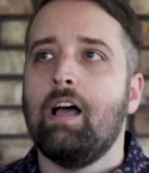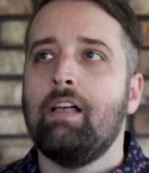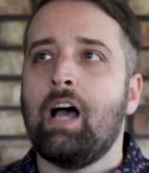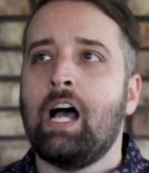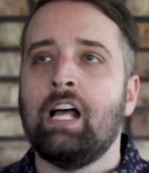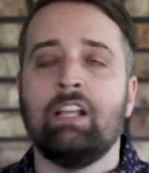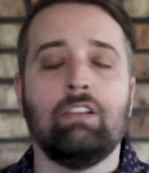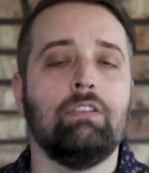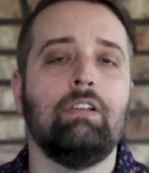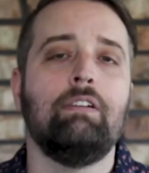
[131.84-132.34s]

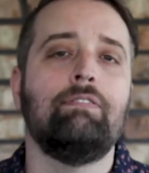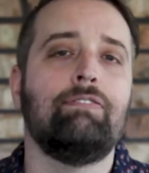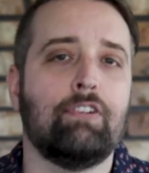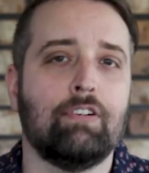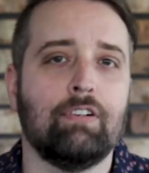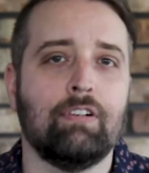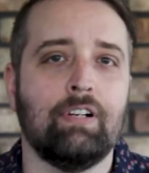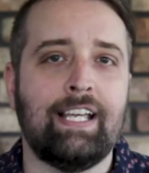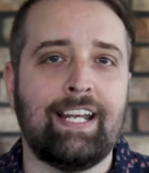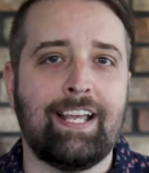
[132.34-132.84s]
I love
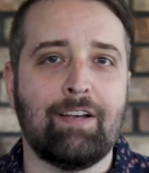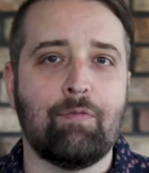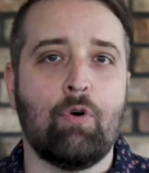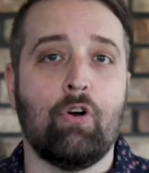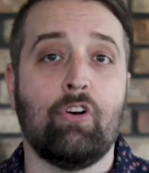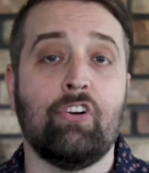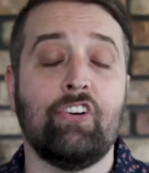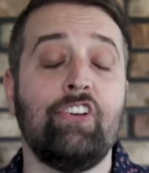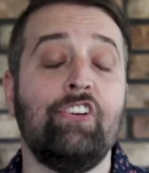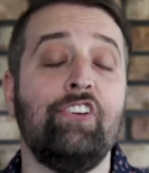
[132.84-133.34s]
her and I
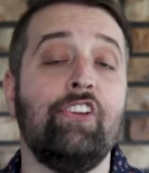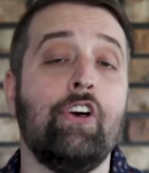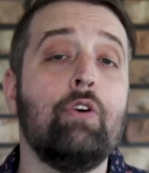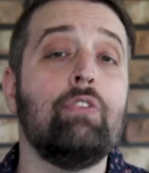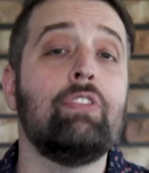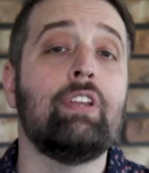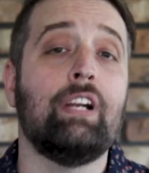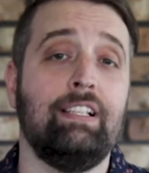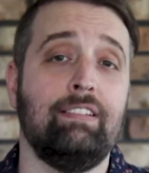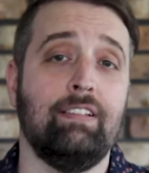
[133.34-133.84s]
want her to know
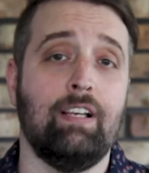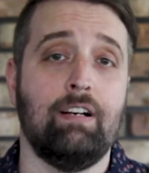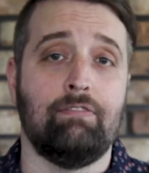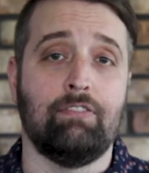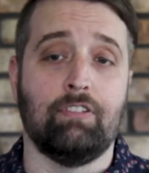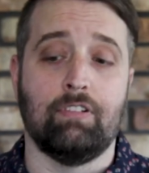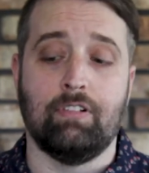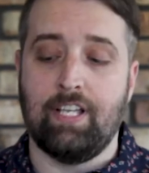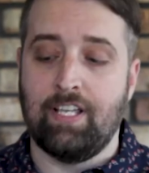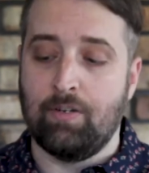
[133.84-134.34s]
that I love
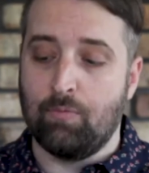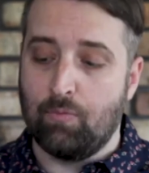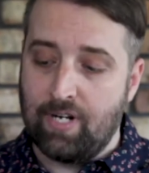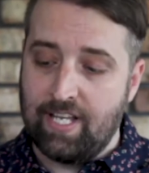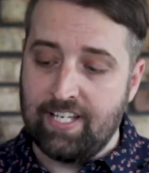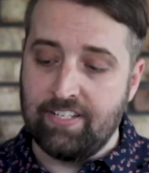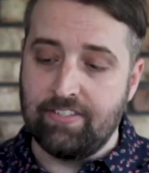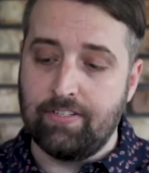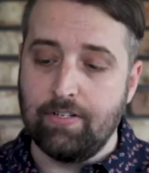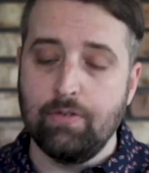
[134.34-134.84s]
her. And when
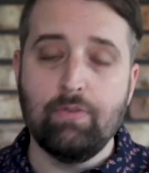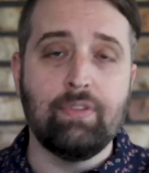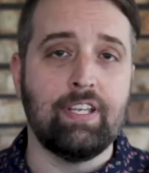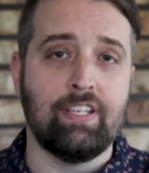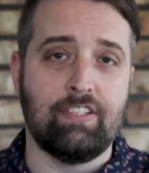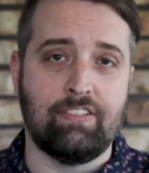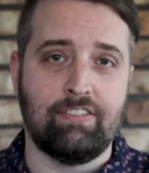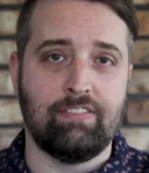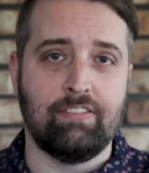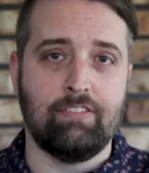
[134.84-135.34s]
I do
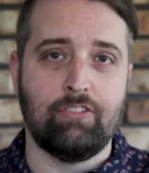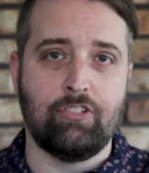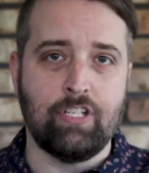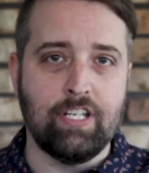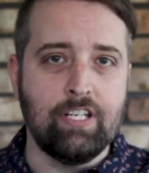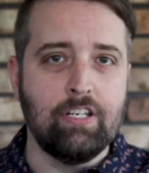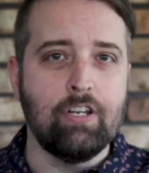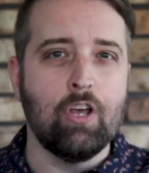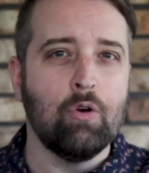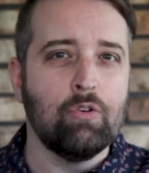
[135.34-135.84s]
this, she
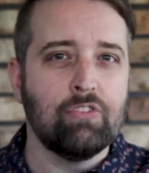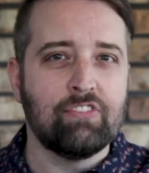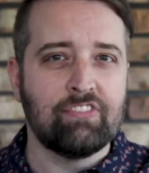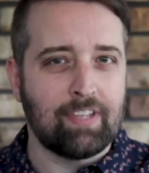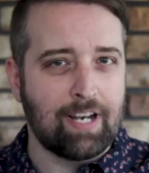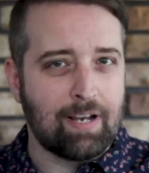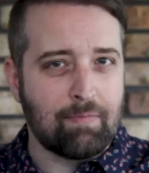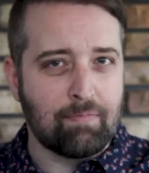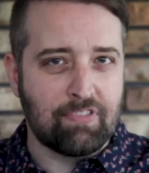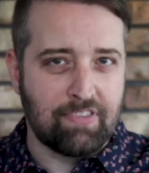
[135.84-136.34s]
knows
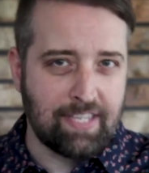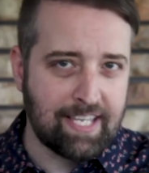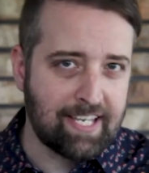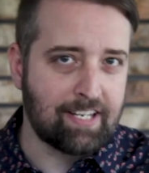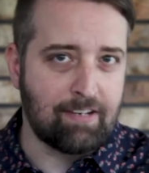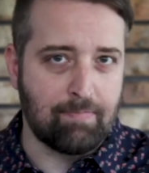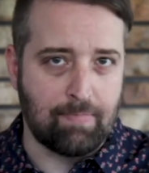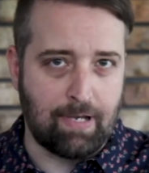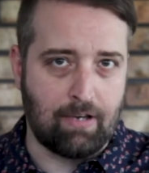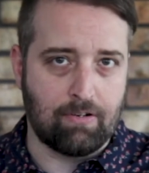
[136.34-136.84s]
that I'm
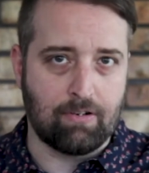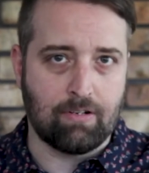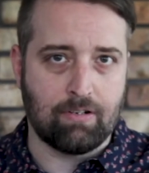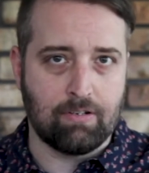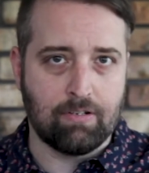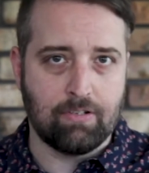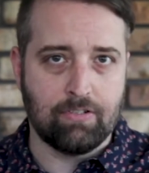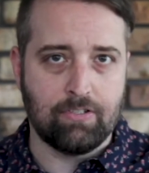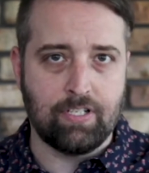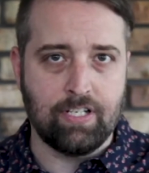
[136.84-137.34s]
thinking about her.
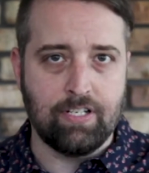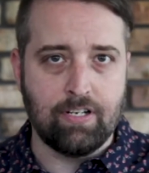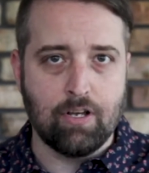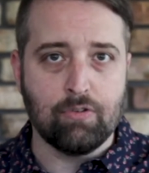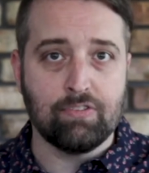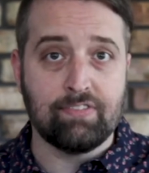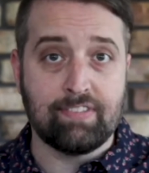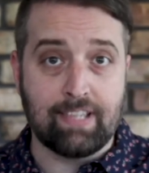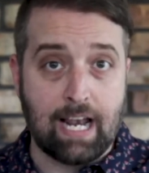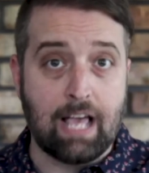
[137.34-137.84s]
She
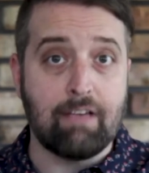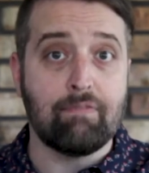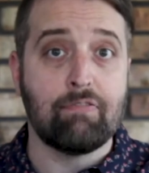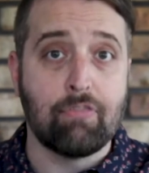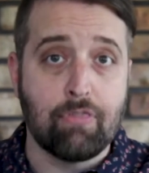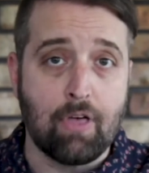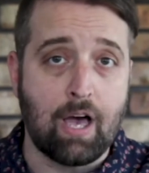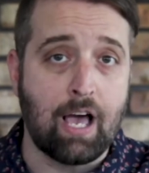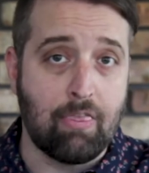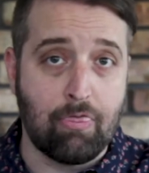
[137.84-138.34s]
knows that
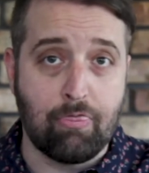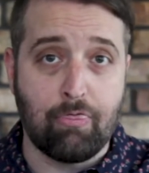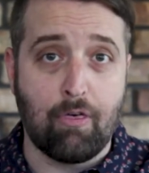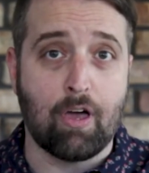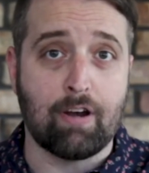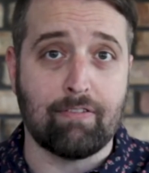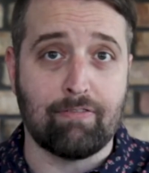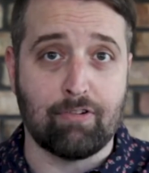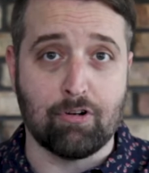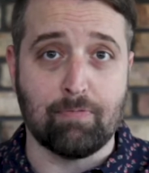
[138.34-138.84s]
I've
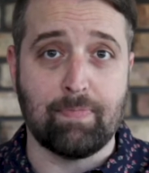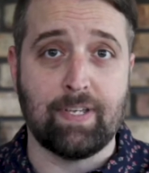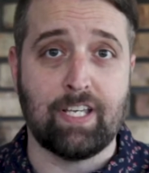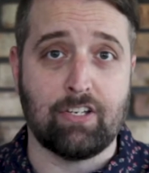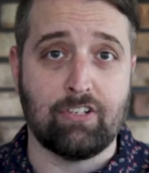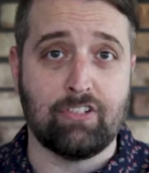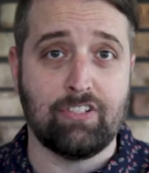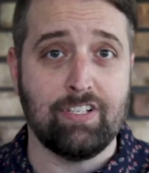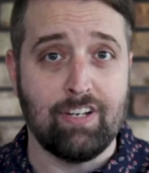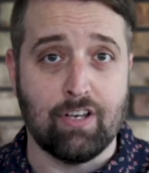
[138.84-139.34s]
thought of her,
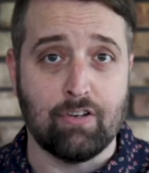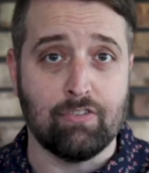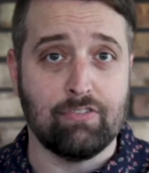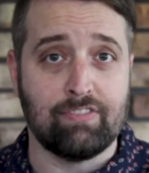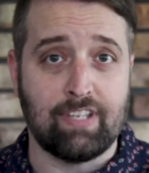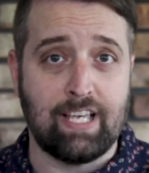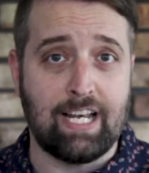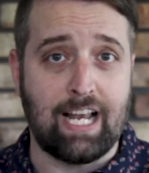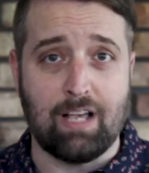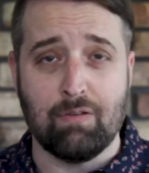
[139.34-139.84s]
because she knows
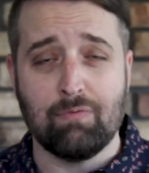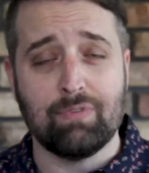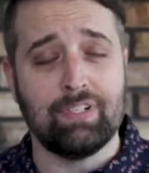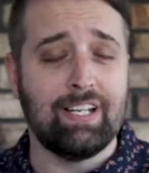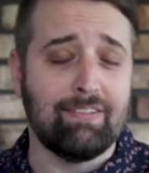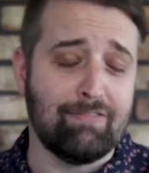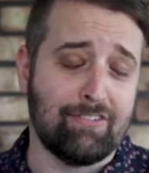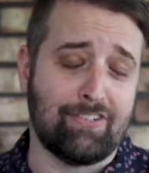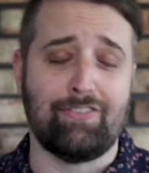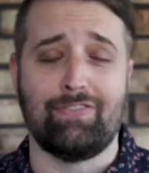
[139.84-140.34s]
that I would
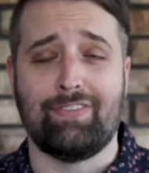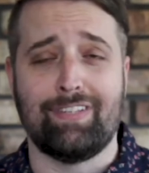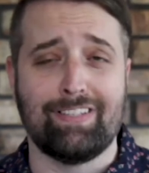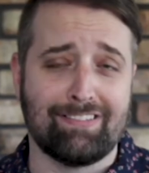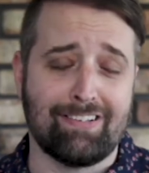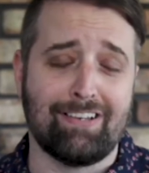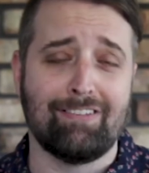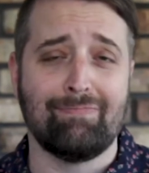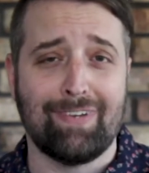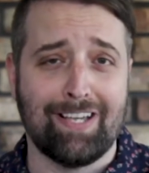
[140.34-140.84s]
never do this
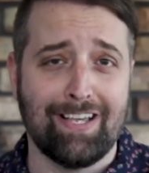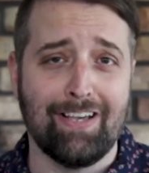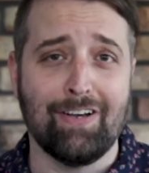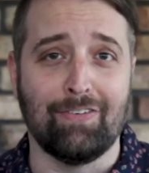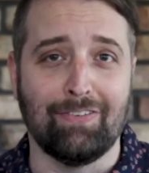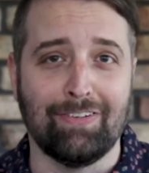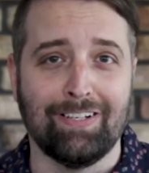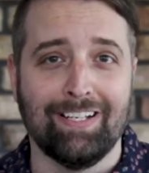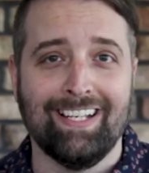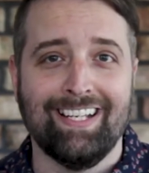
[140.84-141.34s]
on my
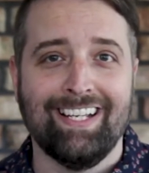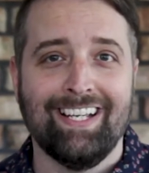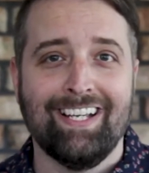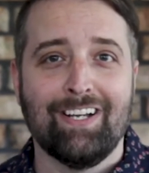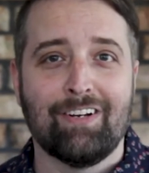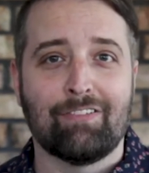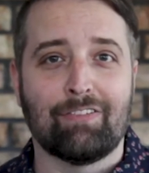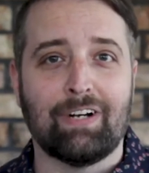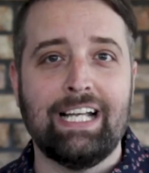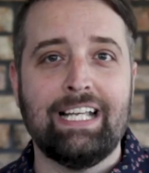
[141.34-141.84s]
own,
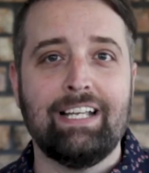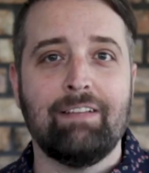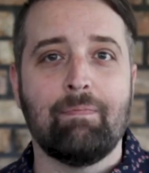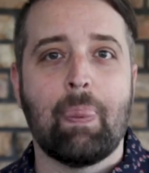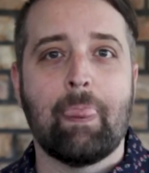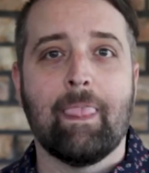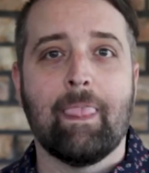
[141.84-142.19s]
right?